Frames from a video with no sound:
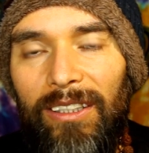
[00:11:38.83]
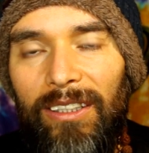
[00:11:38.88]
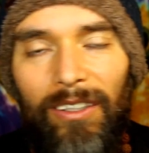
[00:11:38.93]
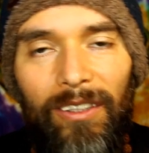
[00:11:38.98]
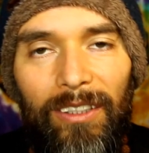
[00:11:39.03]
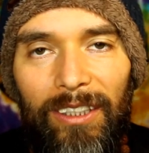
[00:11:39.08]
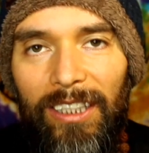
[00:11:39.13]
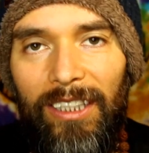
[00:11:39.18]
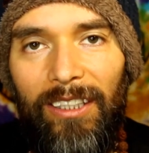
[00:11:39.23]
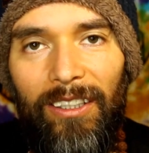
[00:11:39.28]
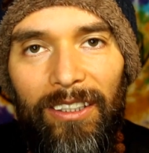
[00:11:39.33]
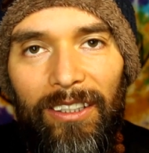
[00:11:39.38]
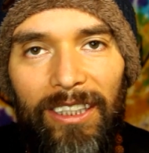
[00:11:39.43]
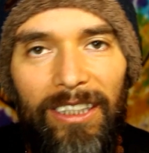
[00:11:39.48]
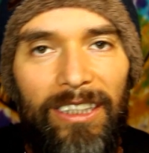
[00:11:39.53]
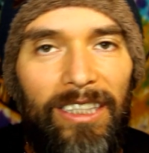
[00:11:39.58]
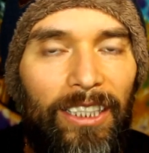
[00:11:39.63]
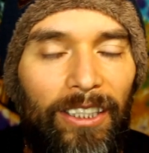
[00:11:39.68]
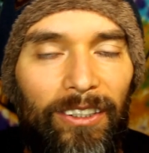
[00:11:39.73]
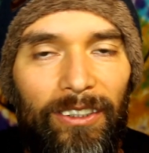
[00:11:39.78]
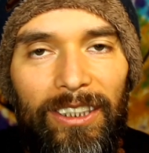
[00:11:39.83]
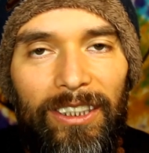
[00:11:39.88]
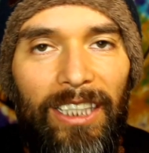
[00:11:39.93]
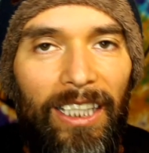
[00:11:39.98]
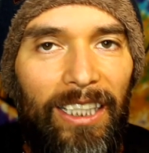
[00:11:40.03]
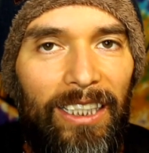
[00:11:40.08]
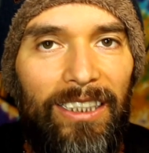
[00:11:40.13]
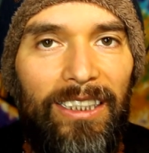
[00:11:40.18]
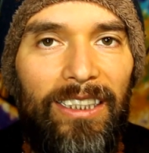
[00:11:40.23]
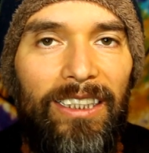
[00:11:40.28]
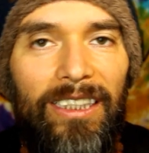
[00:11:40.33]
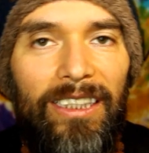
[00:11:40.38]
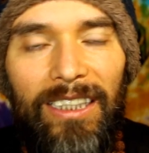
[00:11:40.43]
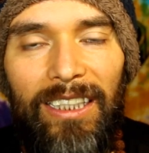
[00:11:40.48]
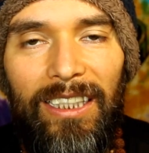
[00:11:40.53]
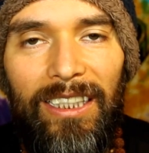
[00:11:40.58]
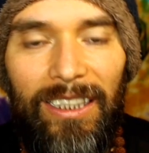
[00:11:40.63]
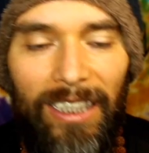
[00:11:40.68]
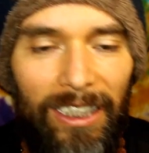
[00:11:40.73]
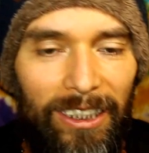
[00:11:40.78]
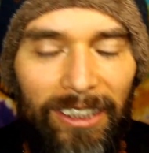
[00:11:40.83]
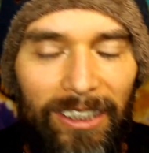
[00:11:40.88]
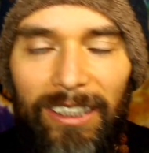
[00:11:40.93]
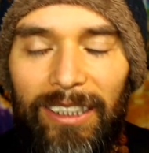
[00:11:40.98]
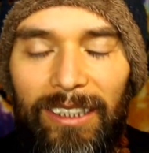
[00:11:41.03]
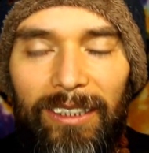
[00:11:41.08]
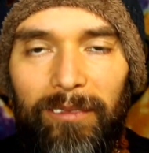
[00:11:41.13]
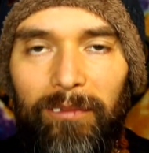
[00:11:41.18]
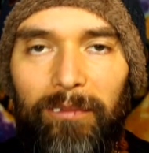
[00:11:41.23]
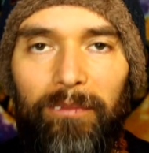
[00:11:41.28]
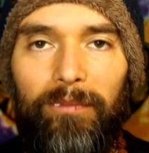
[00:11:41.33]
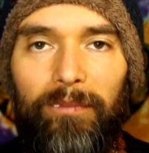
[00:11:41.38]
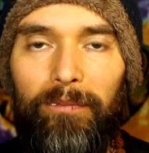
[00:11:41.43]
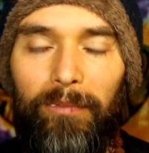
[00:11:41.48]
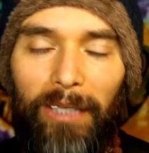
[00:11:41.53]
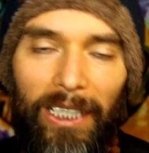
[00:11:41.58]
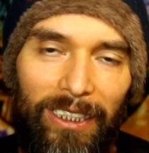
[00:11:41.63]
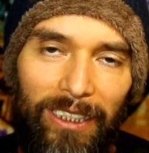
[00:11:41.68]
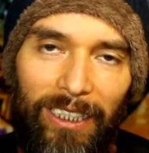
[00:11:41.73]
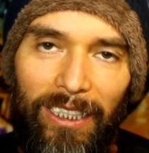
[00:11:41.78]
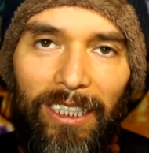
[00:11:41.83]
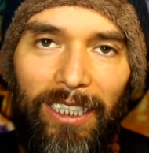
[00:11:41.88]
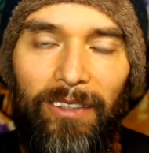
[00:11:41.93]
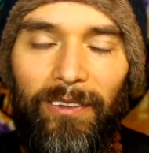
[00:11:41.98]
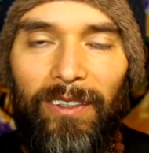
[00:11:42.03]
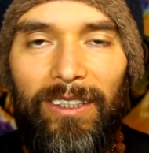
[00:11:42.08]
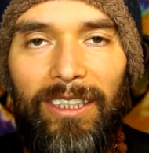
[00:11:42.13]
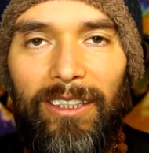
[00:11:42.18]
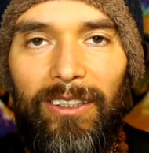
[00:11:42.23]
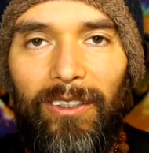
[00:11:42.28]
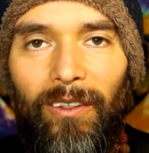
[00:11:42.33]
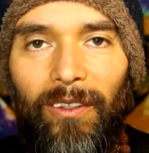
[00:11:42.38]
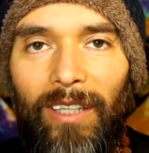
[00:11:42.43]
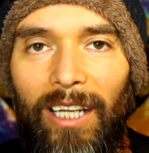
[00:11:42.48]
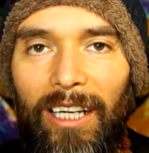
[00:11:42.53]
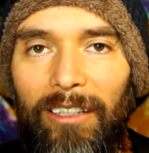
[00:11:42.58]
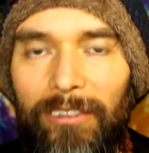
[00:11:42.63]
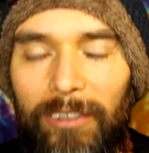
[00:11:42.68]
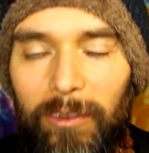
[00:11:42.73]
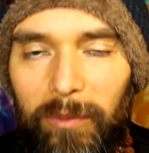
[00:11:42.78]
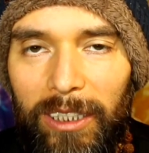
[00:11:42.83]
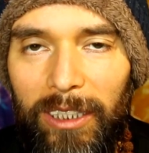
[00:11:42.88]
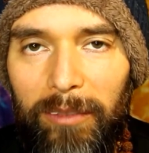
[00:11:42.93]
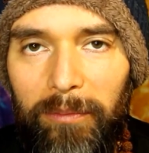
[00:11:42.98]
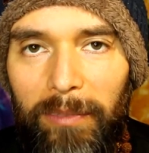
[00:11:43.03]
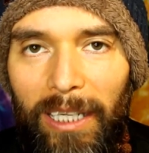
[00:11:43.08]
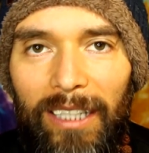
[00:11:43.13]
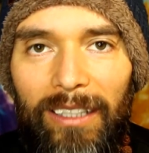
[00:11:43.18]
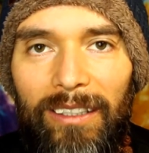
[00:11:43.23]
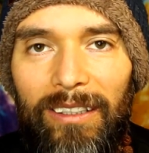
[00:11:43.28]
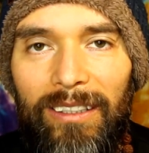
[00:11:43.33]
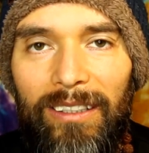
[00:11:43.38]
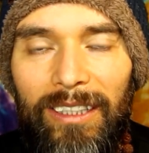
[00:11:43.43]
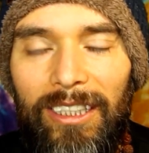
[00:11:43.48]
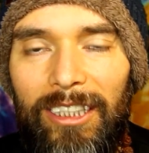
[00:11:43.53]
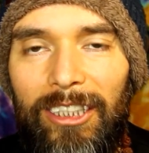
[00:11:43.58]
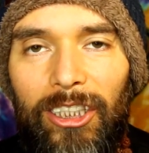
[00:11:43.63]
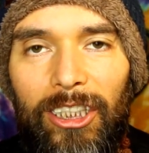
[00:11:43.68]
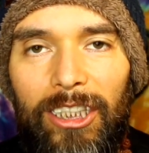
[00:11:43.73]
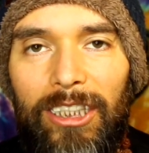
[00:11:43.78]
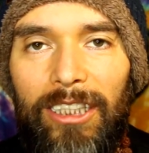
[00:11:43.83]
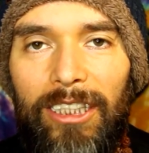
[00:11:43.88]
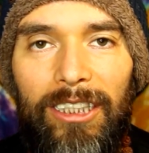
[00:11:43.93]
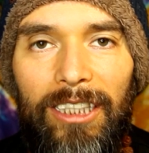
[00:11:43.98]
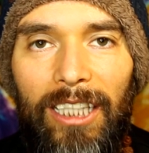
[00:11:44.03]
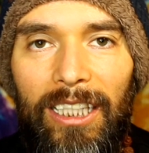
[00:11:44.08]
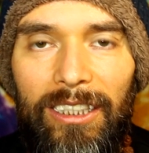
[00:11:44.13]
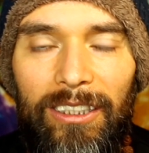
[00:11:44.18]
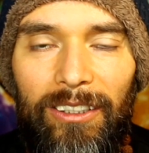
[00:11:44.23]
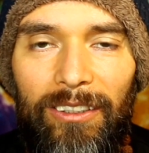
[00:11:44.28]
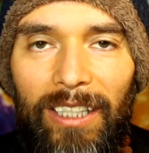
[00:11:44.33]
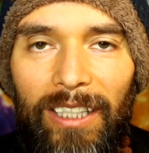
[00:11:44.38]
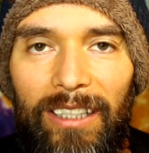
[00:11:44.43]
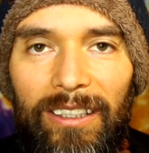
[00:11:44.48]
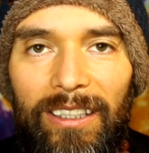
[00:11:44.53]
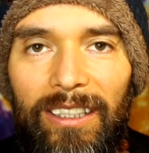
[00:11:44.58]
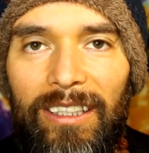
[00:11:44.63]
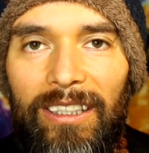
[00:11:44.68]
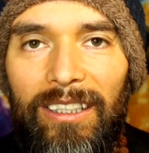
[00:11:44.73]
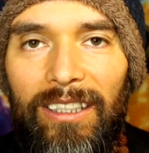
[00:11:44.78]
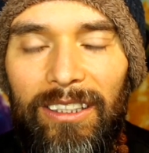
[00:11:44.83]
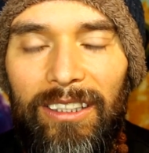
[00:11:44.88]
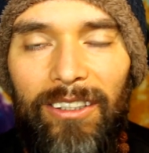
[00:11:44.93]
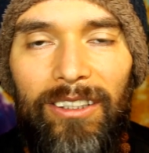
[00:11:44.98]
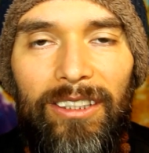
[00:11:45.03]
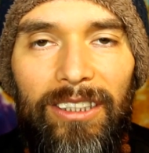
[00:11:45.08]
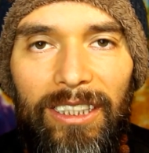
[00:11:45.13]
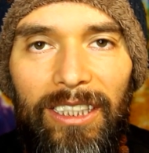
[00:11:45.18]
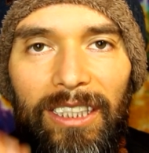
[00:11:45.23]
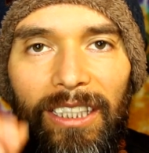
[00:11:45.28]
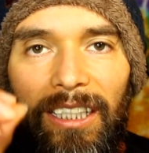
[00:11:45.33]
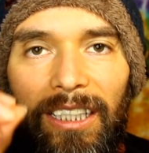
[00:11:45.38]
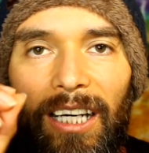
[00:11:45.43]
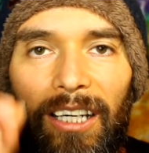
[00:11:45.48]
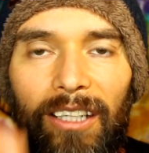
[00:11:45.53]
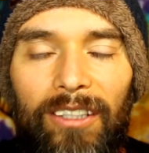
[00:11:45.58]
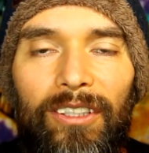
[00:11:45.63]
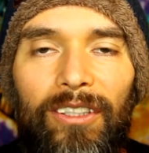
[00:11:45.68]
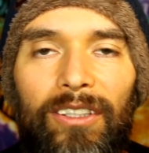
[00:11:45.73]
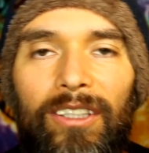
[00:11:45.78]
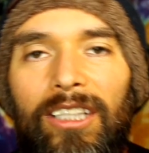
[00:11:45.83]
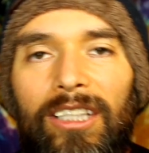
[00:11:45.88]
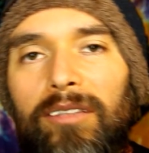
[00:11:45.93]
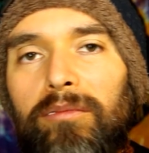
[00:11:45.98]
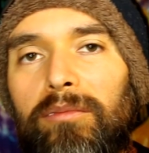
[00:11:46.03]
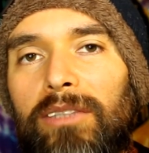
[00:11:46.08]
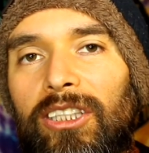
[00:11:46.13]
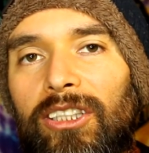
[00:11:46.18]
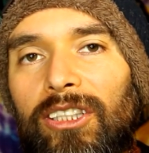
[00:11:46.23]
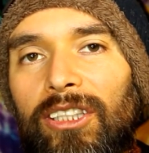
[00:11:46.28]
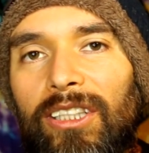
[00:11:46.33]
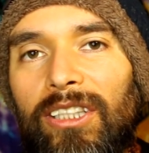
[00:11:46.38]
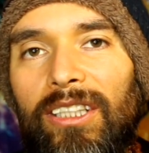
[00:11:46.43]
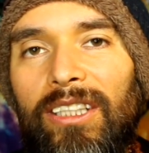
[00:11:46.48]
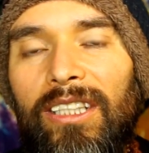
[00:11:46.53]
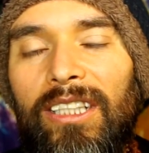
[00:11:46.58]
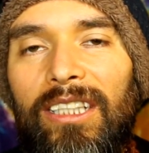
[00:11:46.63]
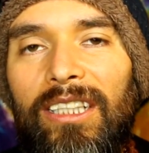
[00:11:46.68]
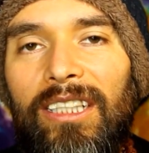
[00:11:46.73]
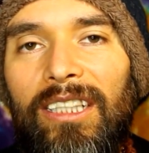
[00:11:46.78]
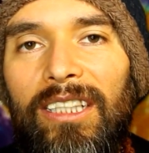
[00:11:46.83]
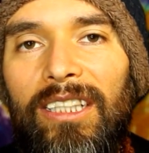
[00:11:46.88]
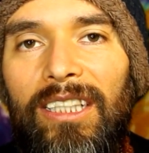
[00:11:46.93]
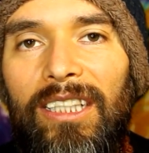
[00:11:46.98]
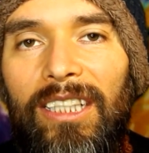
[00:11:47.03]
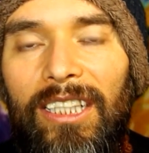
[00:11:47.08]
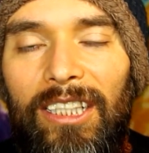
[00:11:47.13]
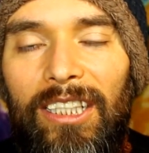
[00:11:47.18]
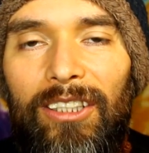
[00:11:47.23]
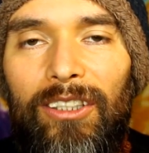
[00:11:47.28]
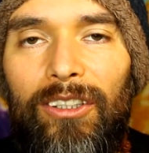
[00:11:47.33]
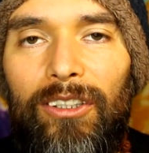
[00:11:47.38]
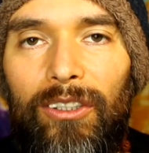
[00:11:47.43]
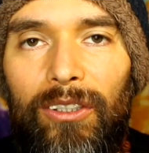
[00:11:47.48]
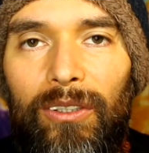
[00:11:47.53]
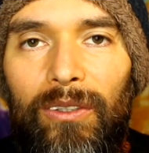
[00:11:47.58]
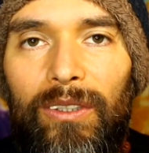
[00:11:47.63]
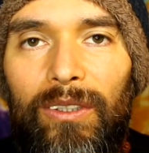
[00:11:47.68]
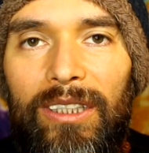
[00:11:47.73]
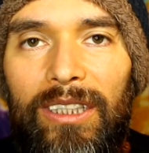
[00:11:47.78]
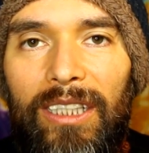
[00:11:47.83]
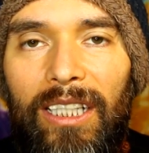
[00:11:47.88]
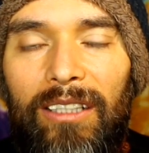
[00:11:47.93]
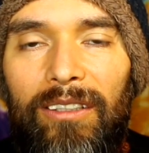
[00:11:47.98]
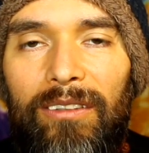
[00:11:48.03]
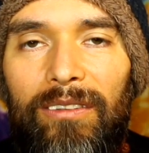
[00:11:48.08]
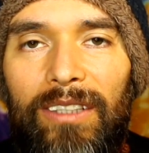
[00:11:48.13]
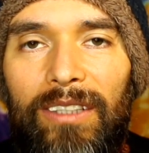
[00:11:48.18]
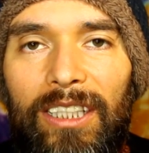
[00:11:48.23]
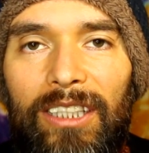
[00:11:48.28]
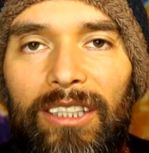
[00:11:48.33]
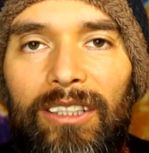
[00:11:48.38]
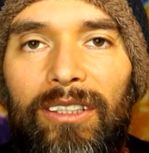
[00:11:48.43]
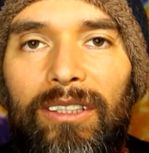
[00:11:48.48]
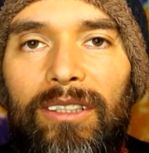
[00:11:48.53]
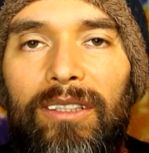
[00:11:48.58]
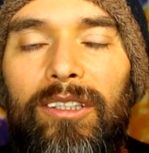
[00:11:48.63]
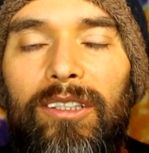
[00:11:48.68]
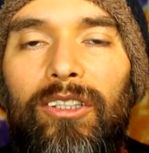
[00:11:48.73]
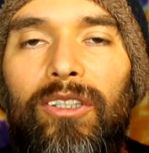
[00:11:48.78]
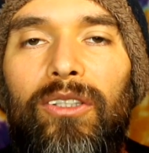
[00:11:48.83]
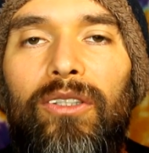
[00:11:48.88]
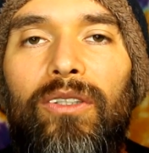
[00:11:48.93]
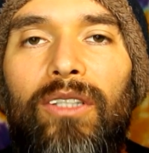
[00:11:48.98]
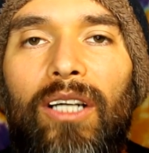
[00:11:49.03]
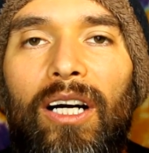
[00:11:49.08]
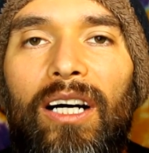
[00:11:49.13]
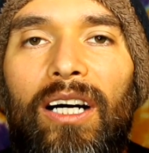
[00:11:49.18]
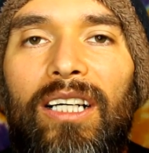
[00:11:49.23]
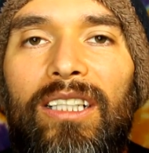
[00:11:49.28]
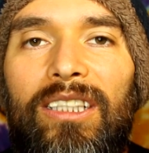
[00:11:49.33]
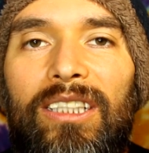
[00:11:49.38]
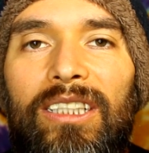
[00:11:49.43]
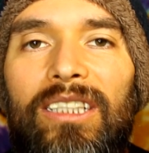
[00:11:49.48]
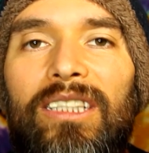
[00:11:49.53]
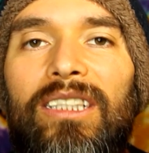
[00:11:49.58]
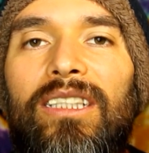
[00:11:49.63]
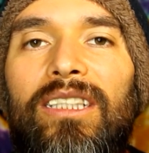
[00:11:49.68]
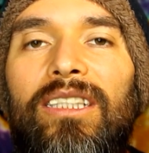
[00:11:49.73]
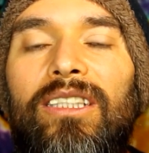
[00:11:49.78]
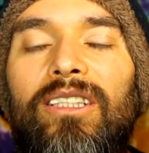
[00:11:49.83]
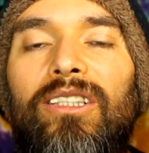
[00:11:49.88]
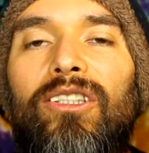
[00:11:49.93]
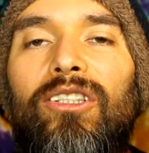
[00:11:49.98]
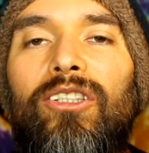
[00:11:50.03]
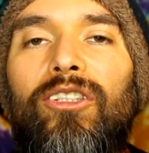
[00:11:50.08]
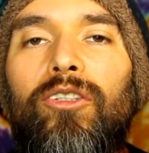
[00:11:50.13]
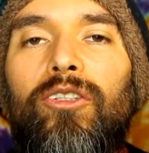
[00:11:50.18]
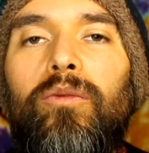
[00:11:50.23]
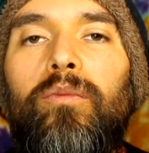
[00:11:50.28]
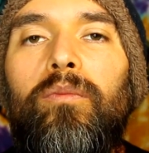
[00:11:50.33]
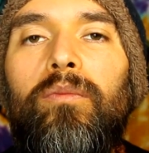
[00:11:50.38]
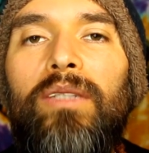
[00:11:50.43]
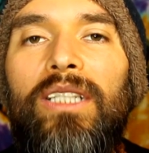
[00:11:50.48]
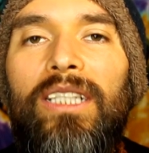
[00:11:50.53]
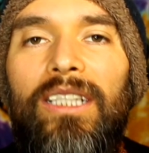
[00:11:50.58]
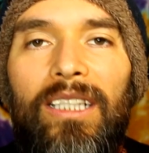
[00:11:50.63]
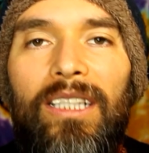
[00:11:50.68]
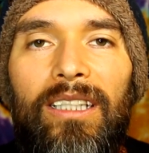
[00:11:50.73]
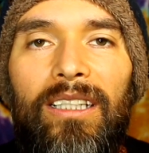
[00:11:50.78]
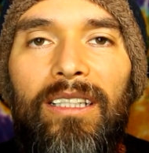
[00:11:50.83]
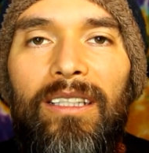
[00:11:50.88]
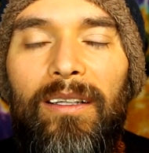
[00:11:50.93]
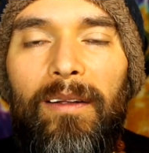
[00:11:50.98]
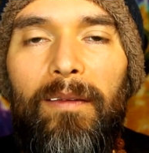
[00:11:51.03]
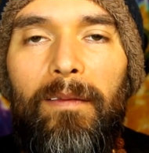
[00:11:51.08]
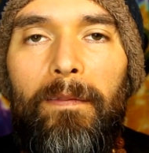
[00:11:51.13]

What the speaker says: You need all these little tests. That's practically what this whole life's been about. It's just a test ground to see how you can mature in your true self, in your true conscience, in your true being.